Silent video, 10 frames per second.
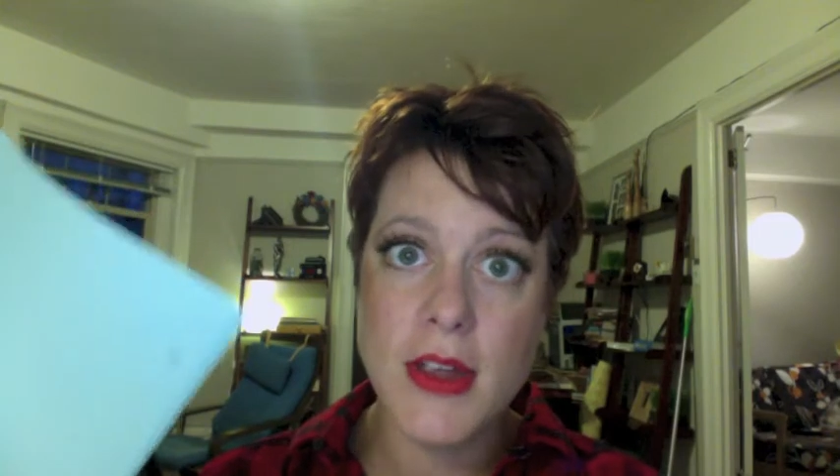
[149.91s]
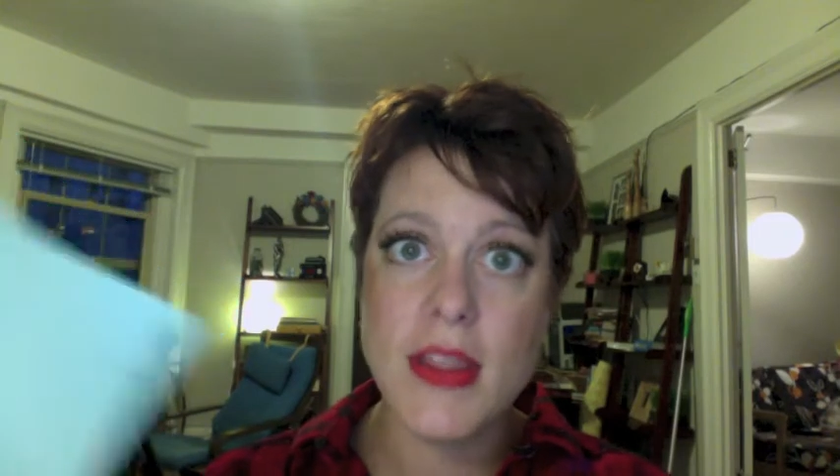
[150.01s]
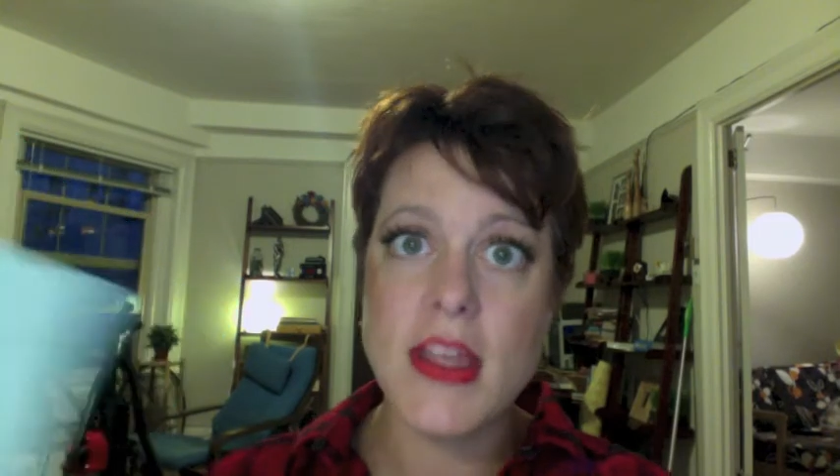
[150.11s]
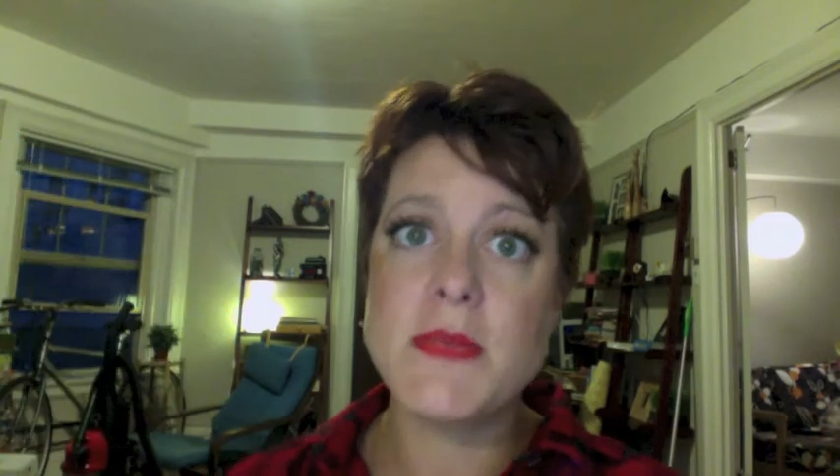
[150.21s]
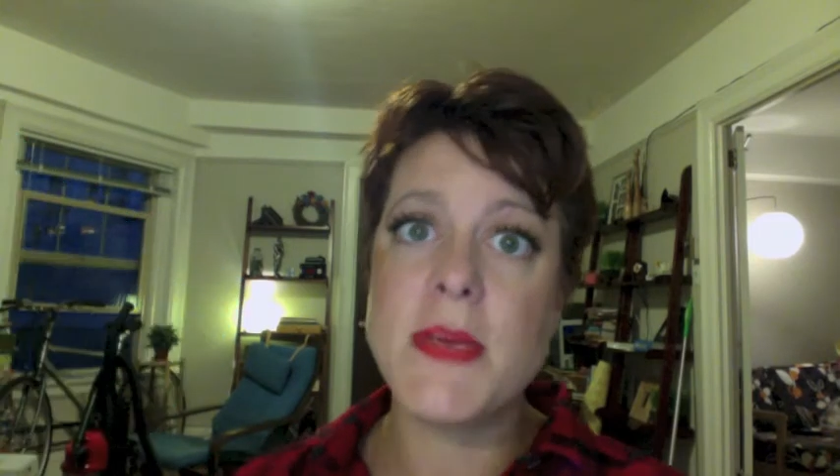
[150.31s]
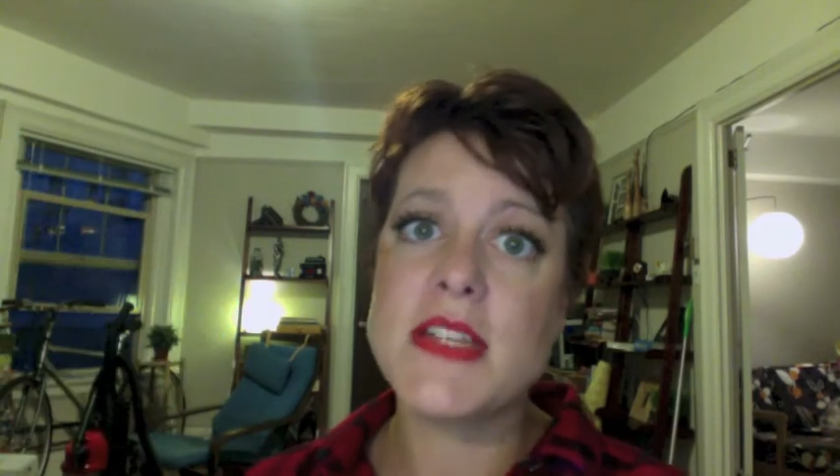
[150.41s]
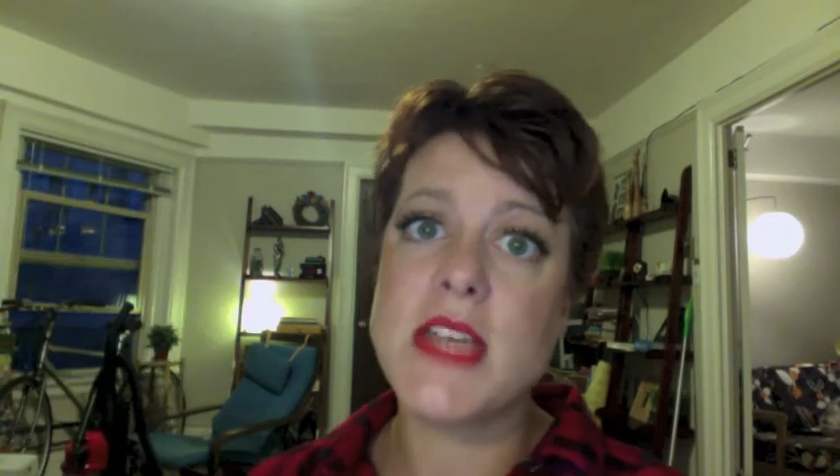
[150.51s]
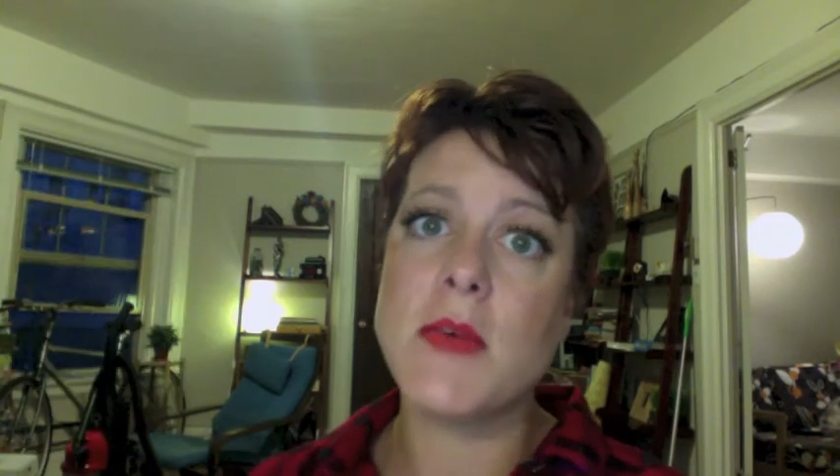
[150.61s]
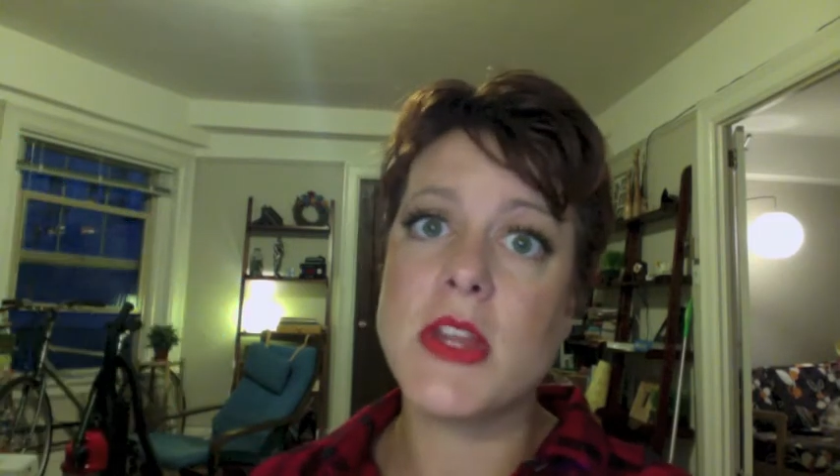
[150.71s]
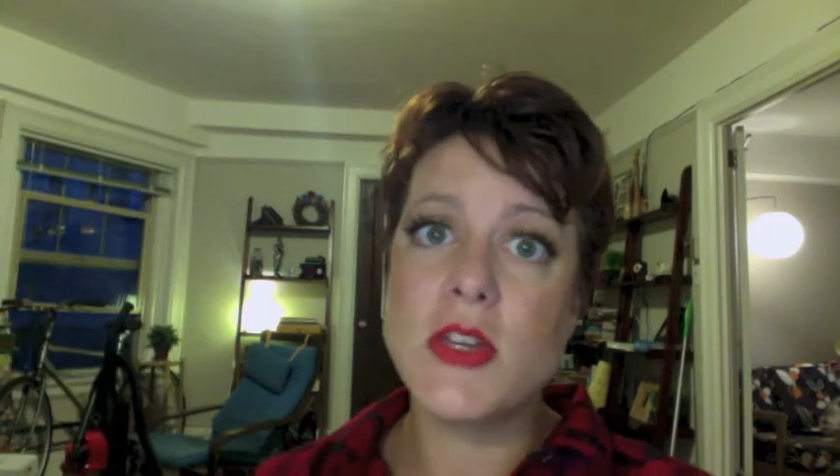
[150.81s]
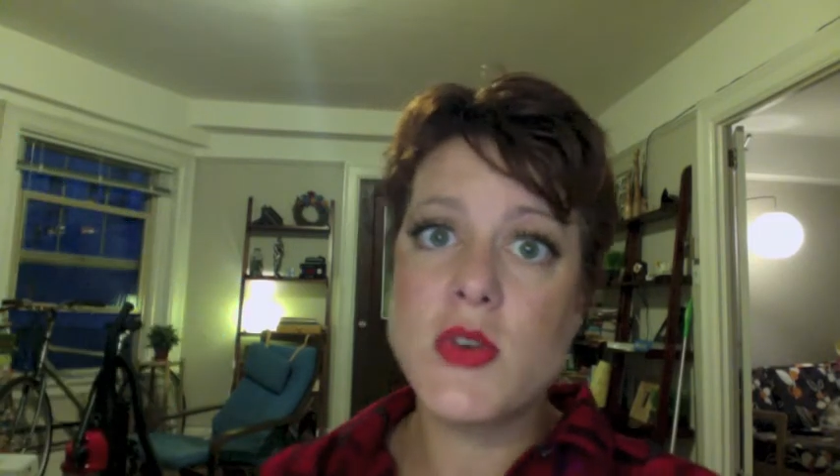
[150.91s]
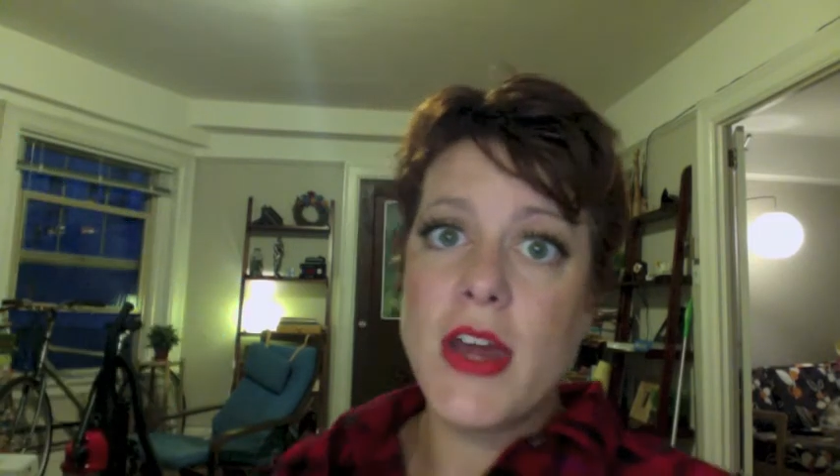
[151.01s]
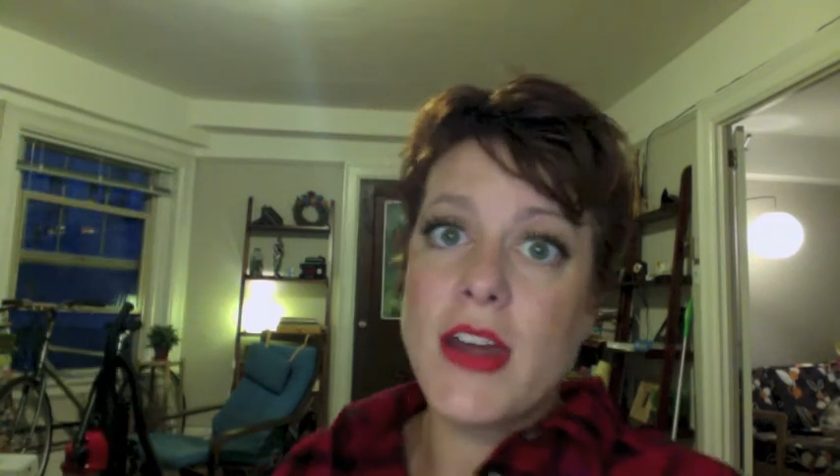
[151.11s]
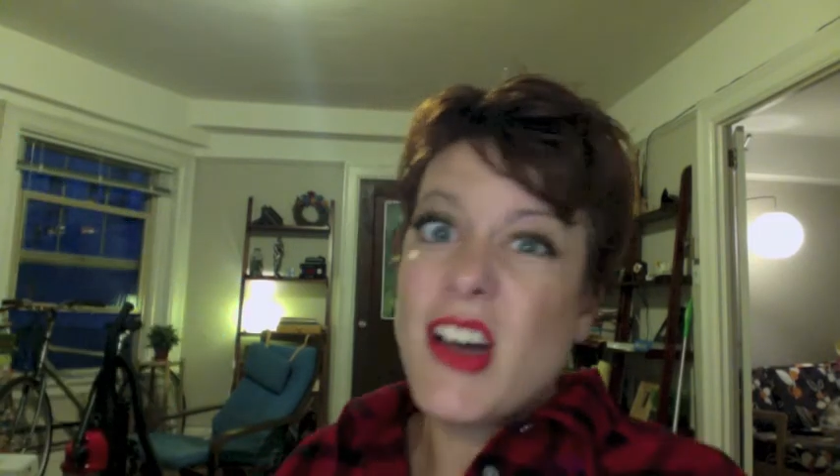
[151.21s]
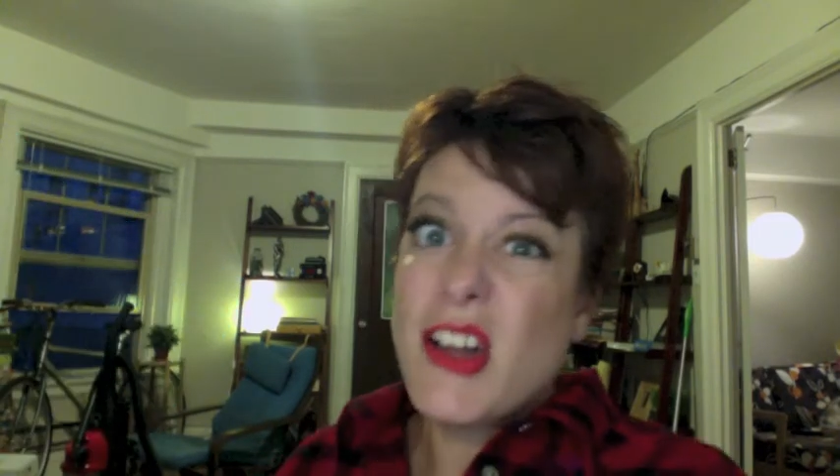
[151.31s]
That's because I really try
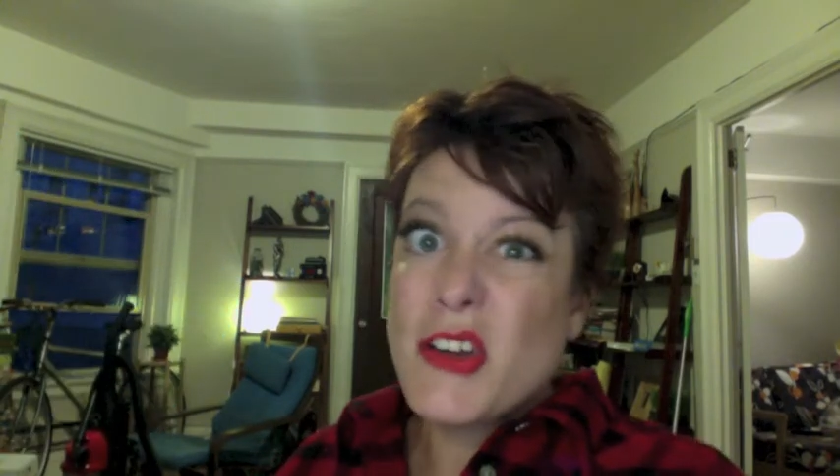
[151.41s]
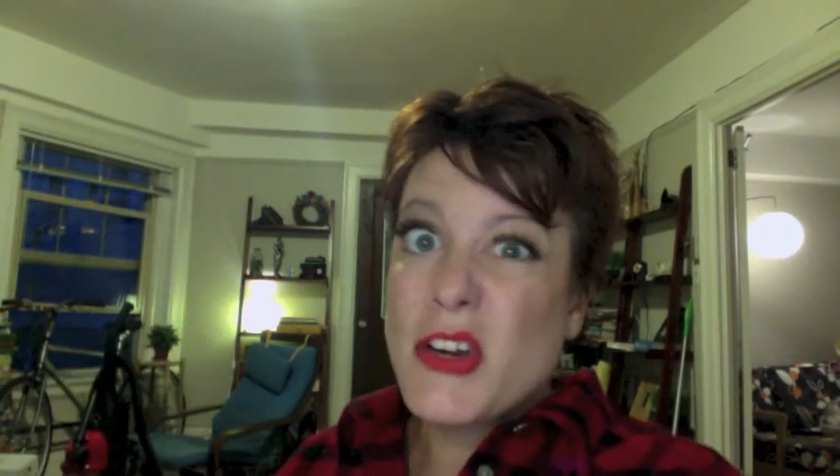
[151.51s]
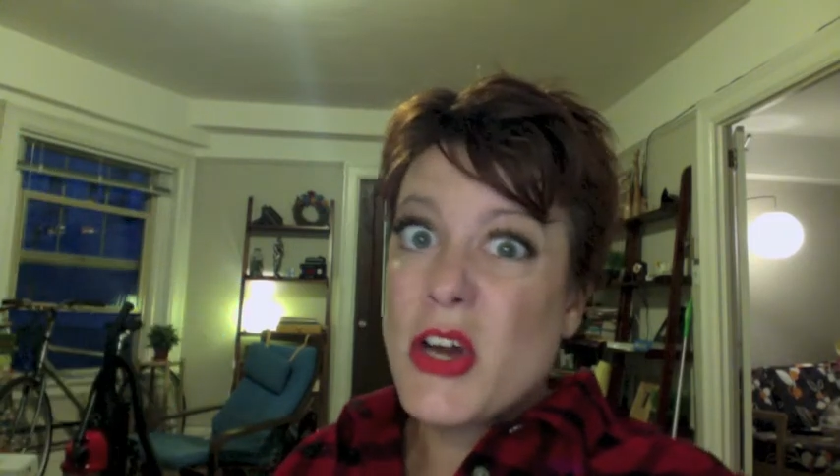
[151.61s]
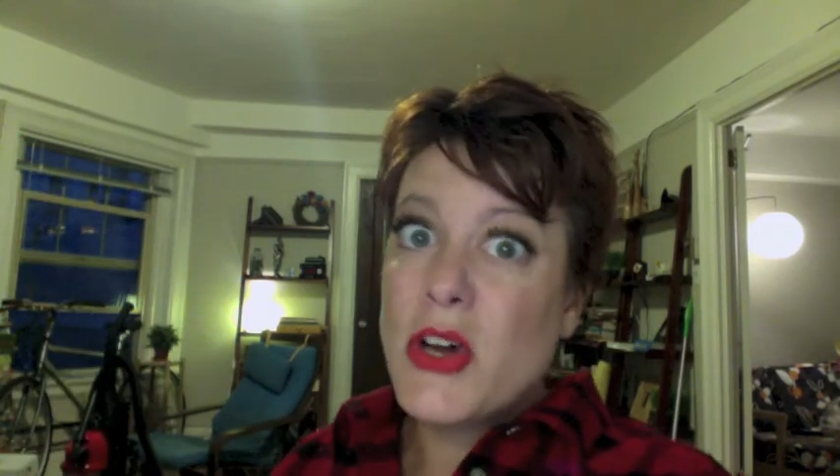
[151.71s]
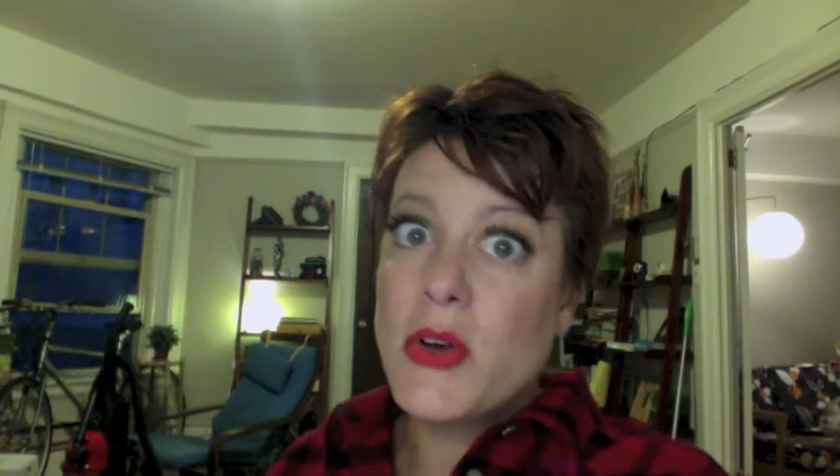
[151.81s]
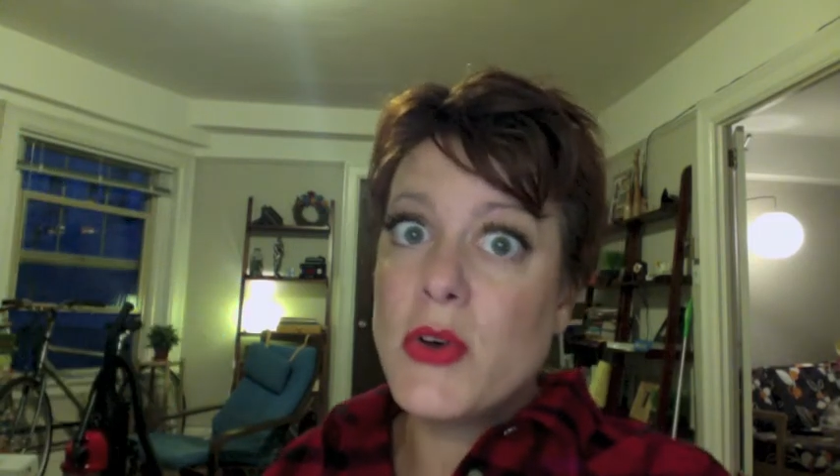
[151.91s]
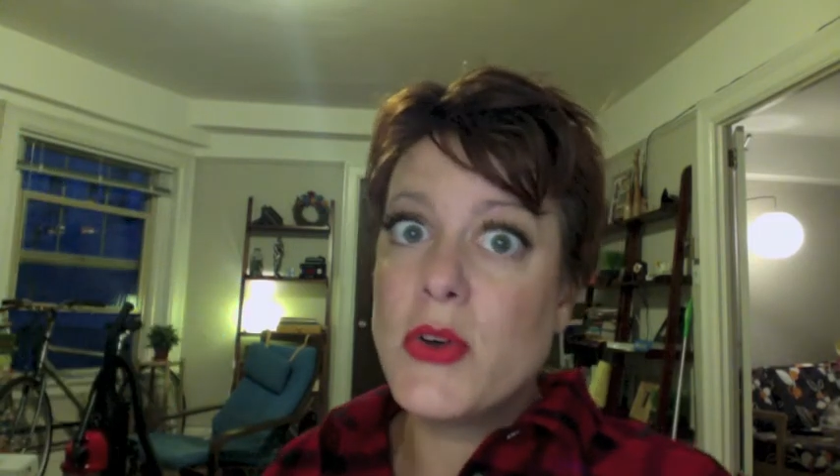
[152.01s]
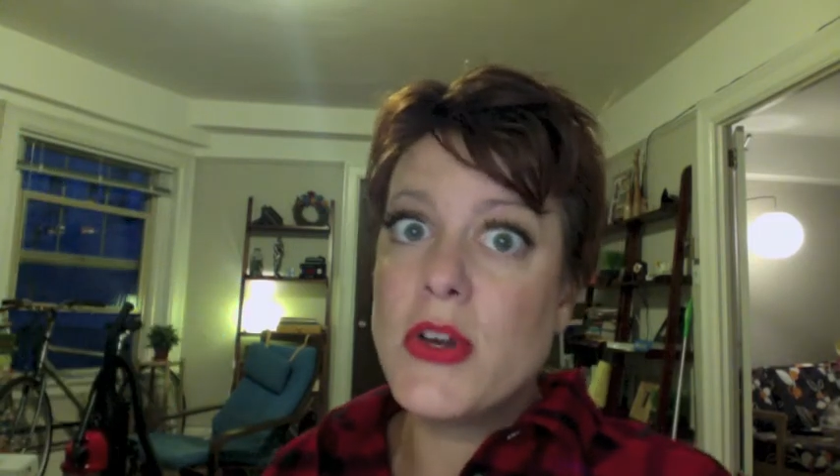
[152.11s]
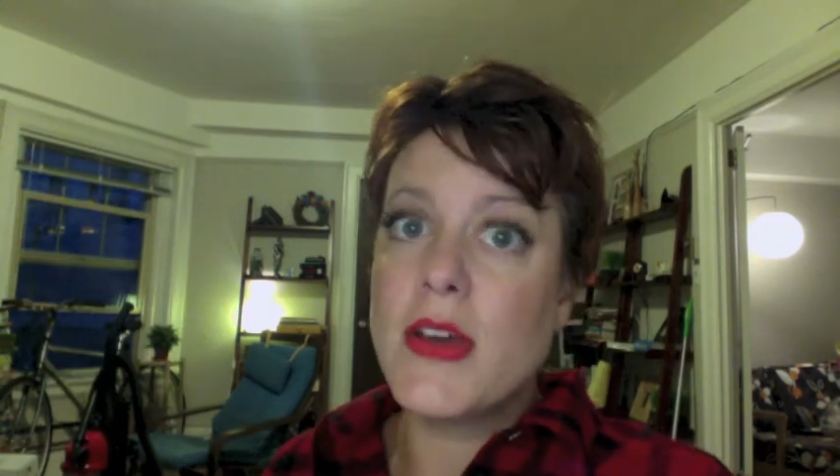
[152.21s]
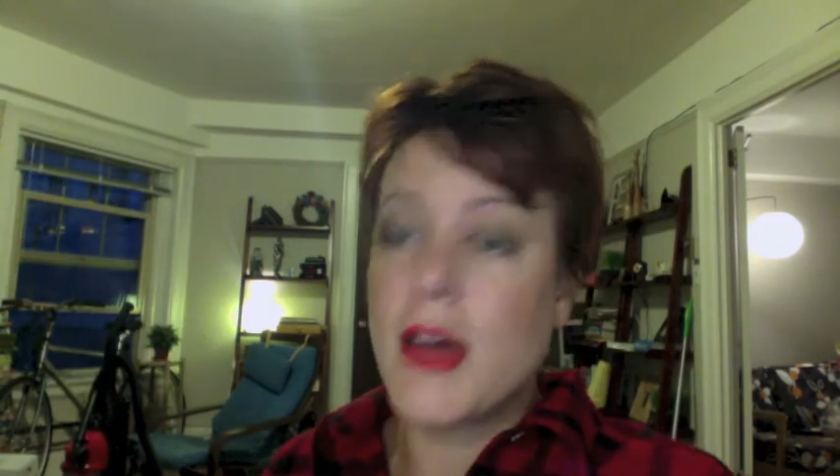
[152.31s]
to color code